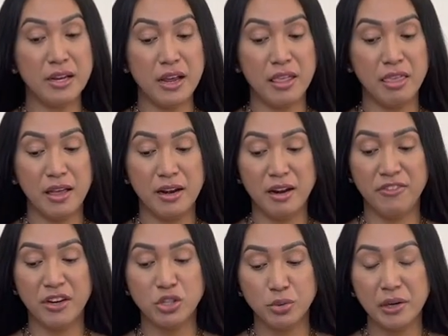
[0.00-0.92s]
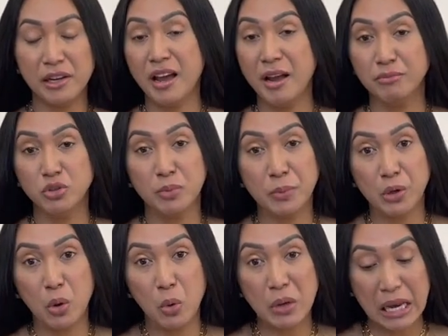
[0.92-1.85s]
and then eventually I'm super
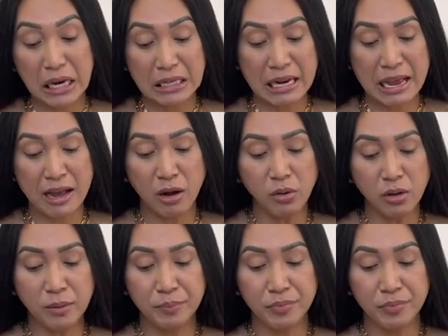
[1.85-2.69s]
okay now,